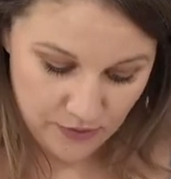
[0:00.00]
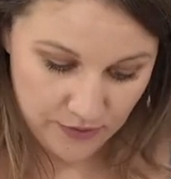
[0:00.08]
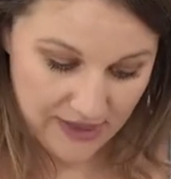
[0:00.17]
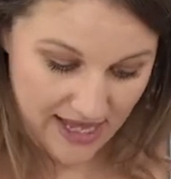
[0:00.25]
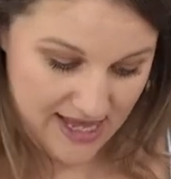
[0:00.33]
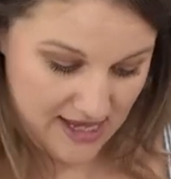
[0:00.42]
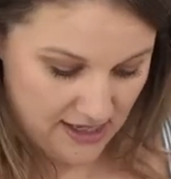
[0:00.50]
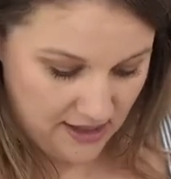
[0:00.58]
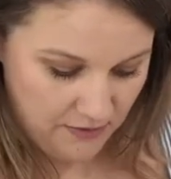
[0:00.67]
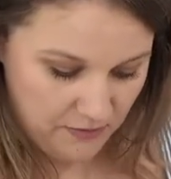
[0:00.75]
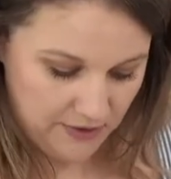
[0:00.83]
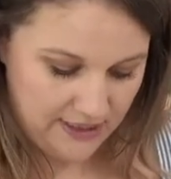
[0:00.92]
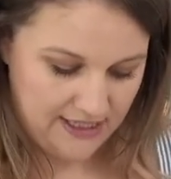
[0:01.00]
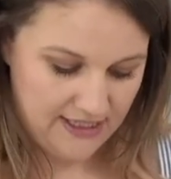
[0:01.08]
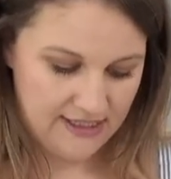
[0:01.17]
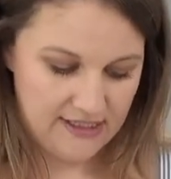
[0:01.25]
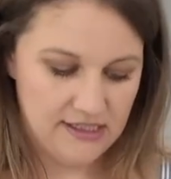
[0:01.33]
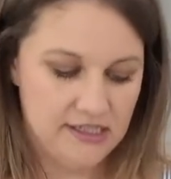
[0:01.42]
so then we're
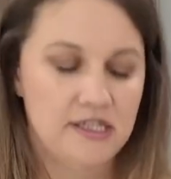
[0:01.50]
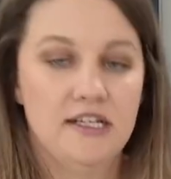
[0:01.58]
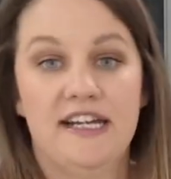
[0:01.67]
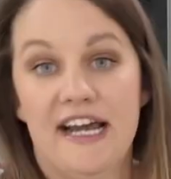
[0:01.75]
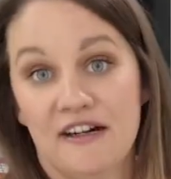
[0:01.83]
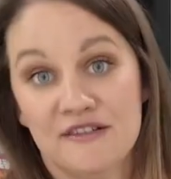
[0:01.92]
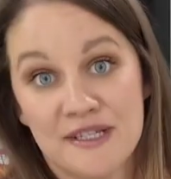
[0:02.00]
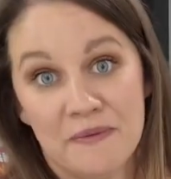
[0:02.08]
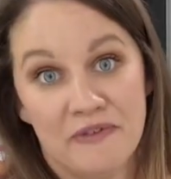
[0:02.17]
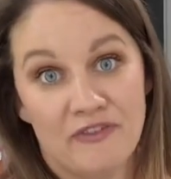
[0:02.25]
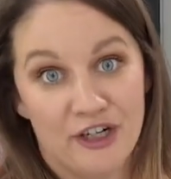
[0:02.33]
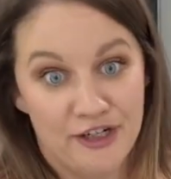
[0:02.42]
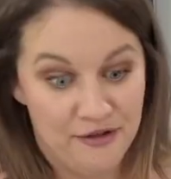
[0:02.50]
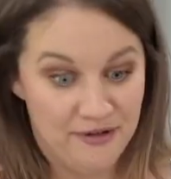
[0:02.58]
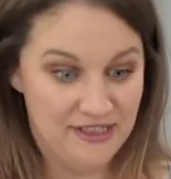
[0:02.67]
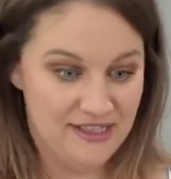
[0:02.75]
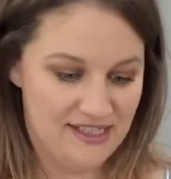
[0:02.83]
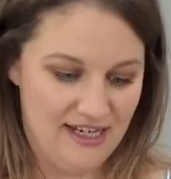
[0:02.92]
getting into now some of our
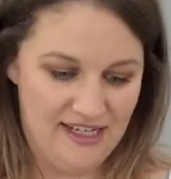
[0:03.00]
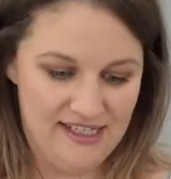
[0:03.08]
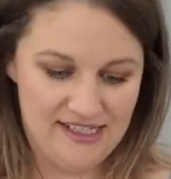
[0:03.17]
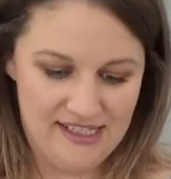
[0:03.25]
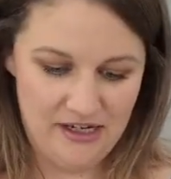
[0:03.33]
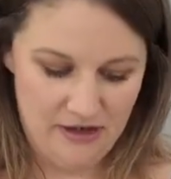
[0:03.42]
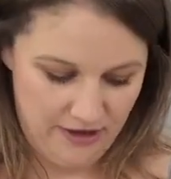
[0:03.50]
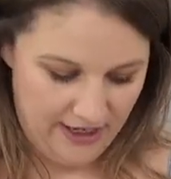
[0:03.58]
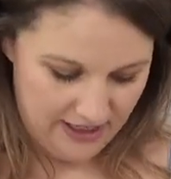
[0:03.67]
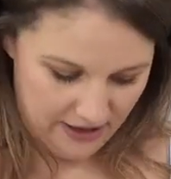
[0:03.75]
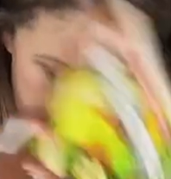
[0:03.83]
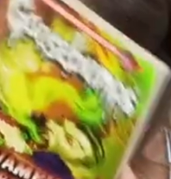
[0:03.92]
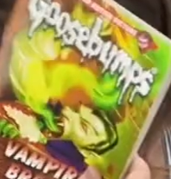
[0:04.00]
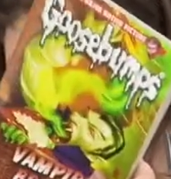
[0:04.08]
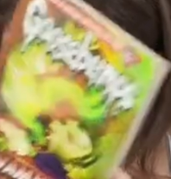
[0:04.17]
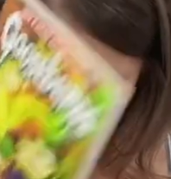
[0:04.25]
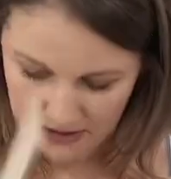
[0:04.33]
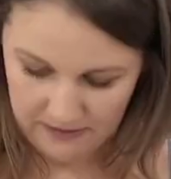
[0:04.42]
unit studies. Okay, another
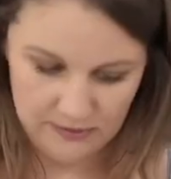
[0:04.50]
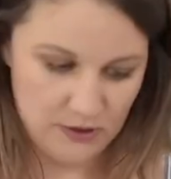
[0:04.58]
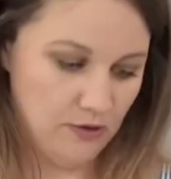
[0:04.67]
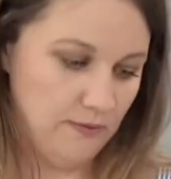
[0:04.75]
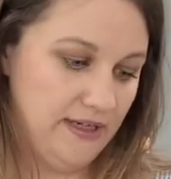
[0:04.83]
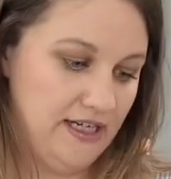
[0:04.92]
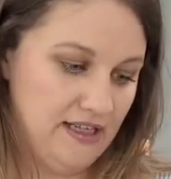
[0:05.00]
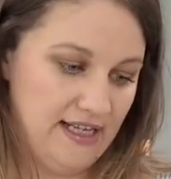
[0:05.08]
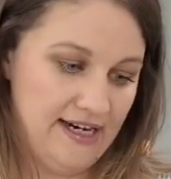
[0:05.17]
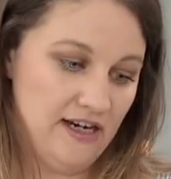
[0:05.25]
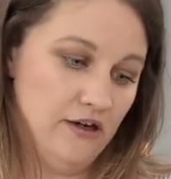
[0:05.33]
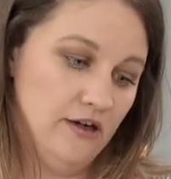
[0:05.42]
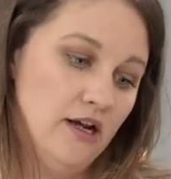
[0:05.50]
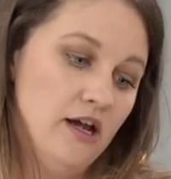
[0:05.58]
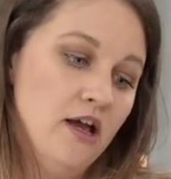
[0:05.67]
Goosebumps. So read aloud.